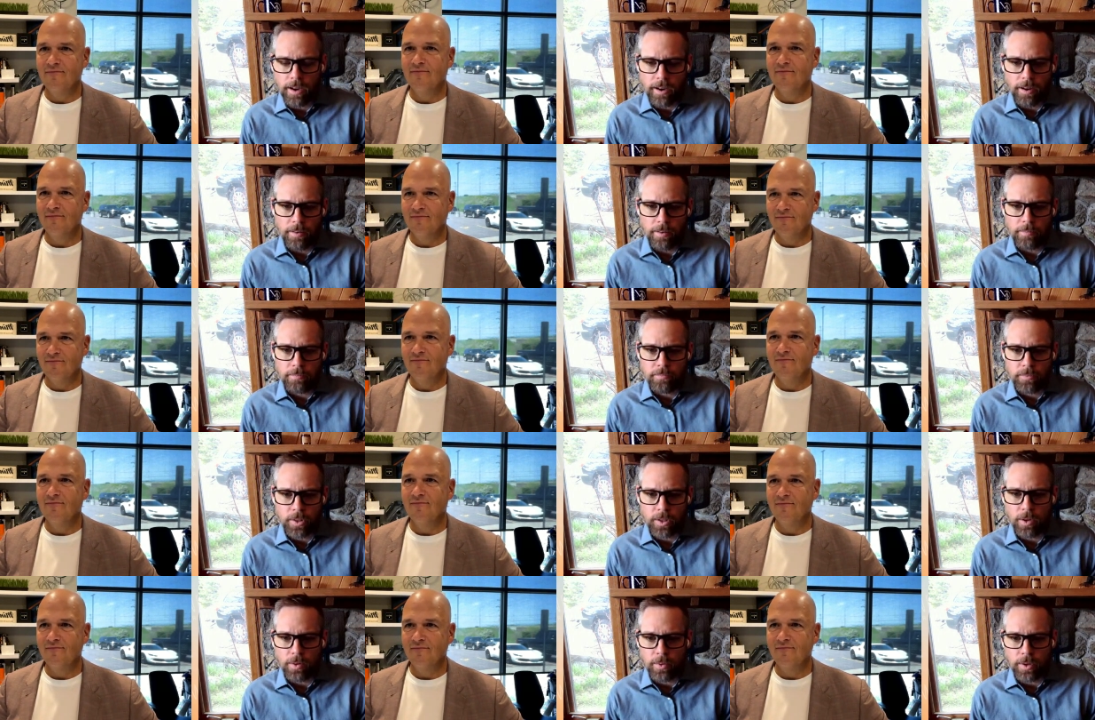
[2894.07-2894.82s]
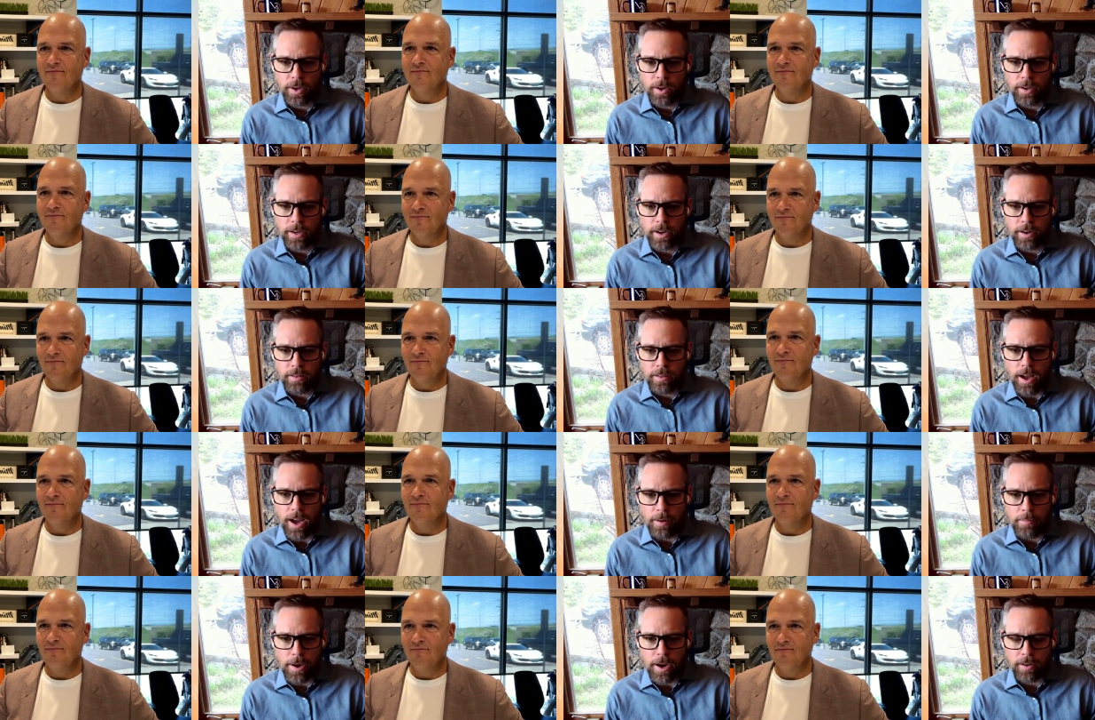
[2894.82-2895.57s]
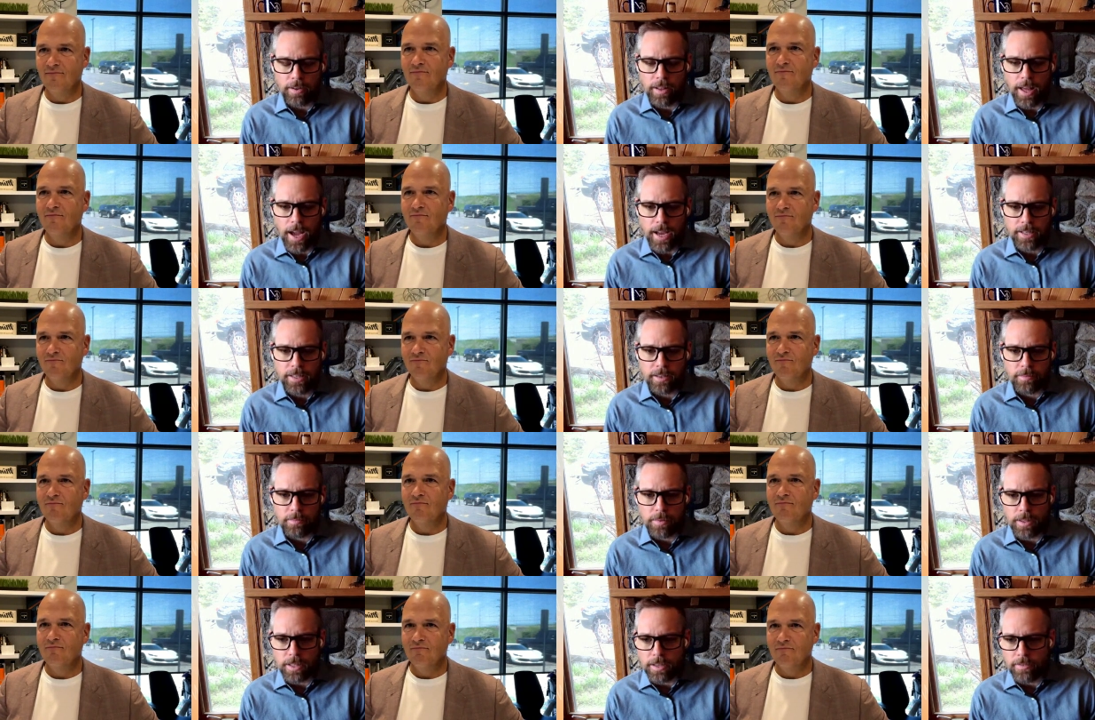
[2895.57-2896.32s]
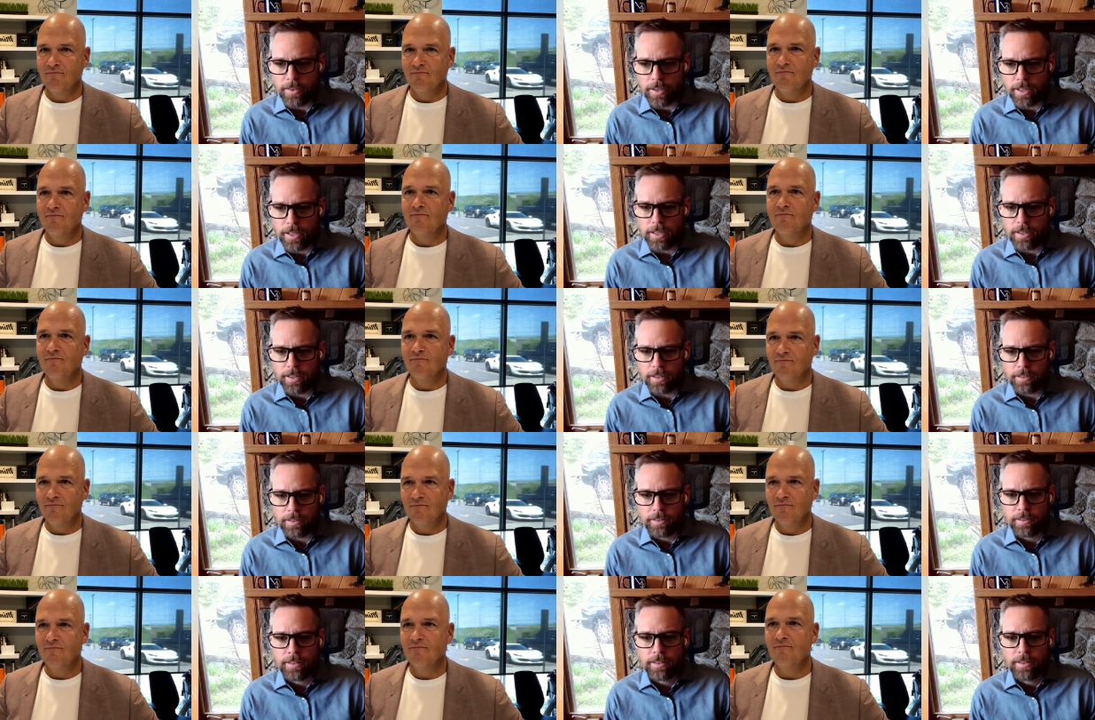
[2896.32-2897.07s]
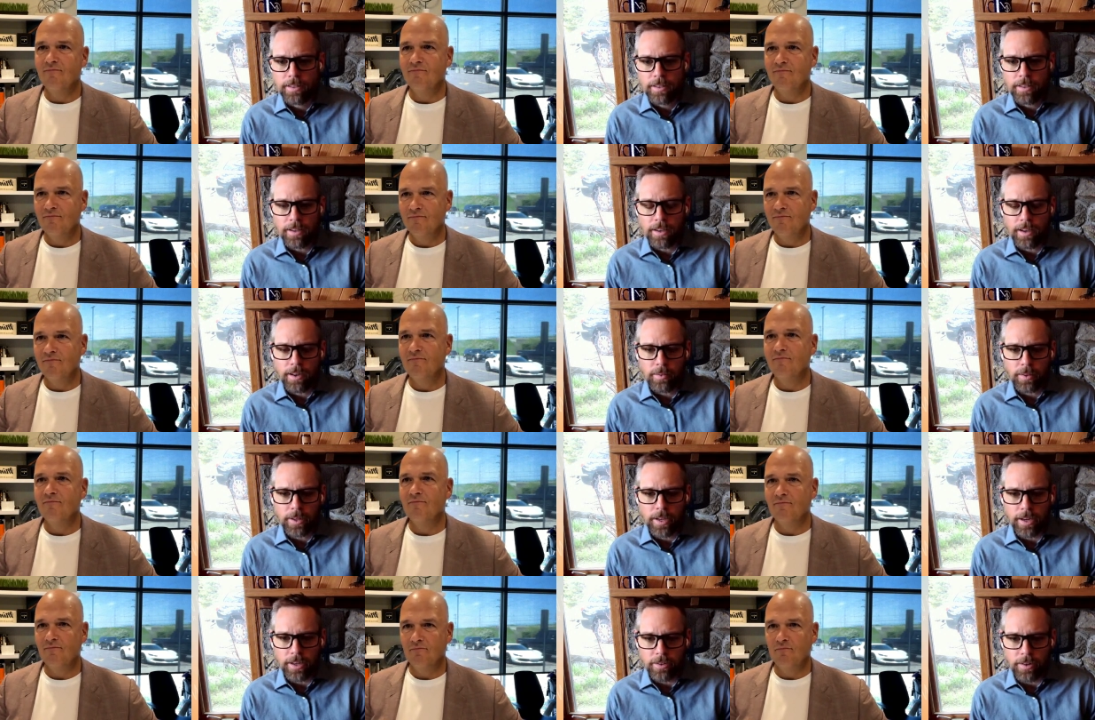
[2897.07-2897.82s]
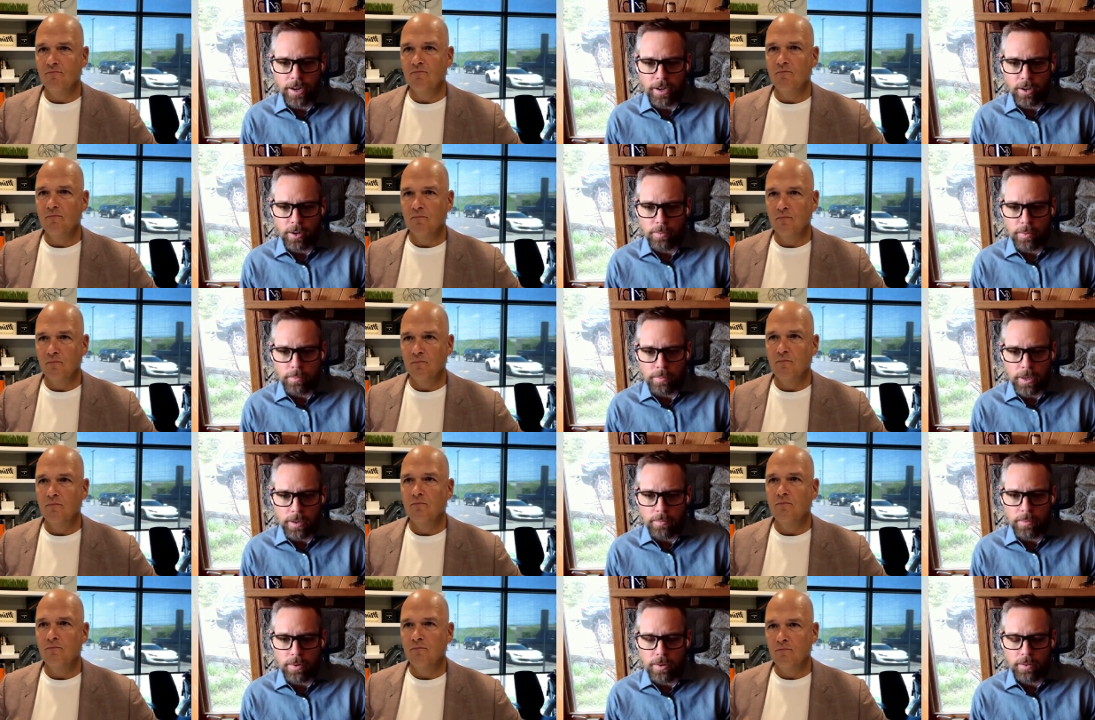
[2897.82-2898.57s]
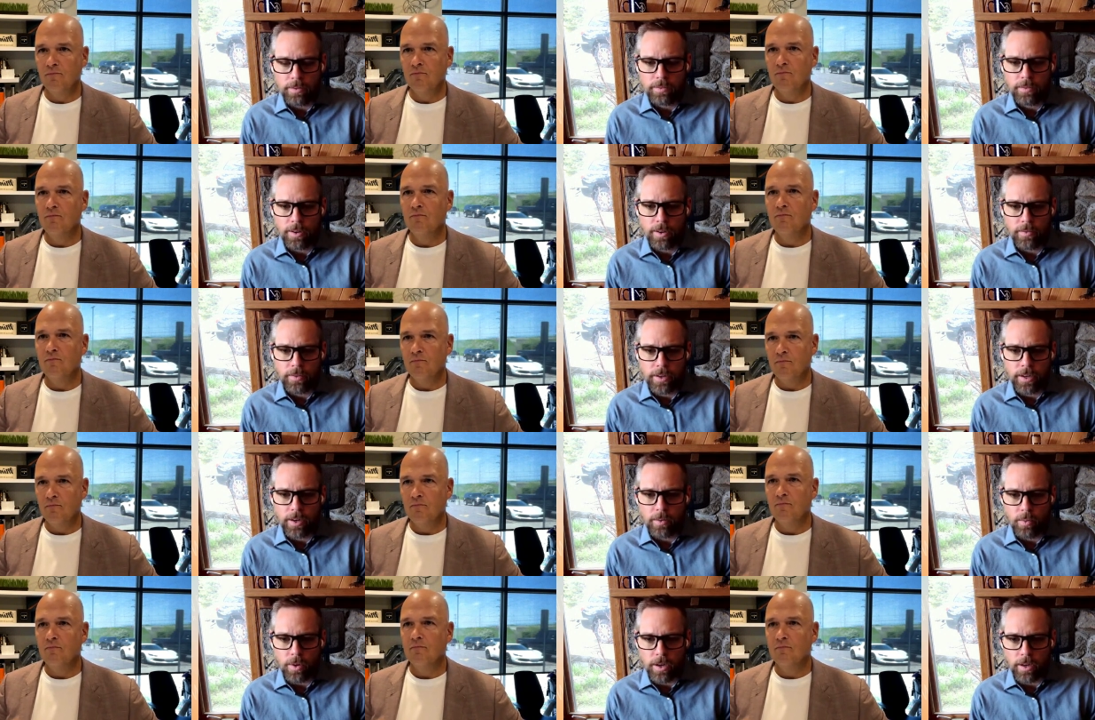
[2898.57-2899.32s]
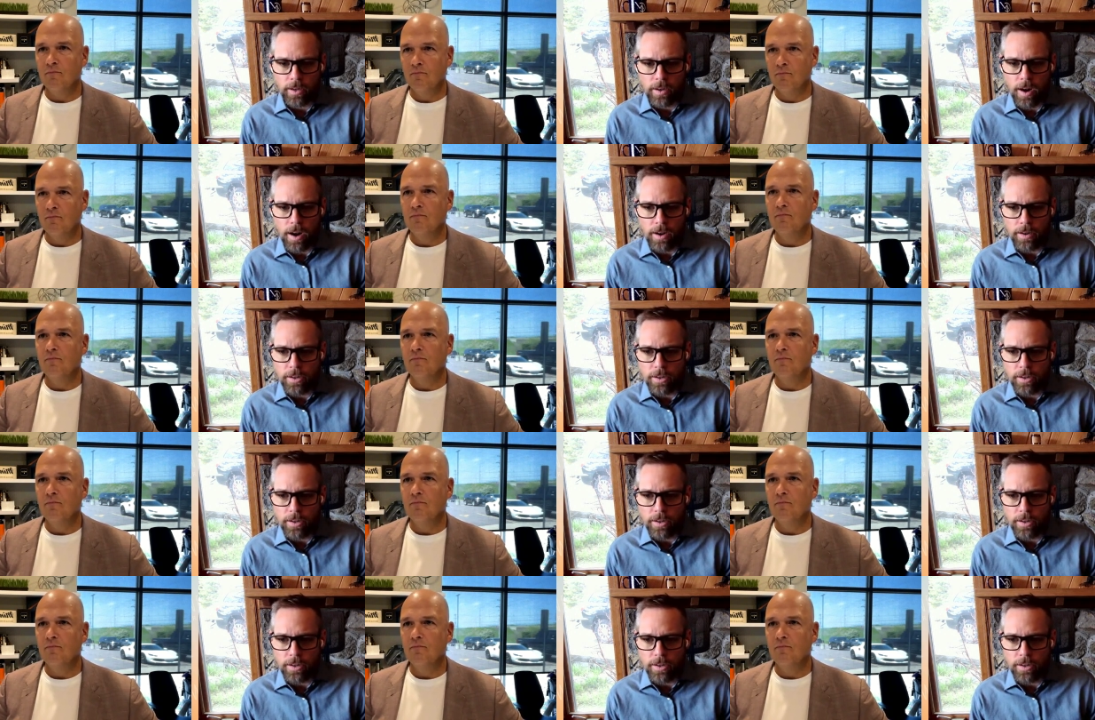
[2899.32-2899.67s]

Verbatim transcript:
Speaker 1: um, you know, we all care a lot about class and believe in it, and uh, we got a great group of people over here working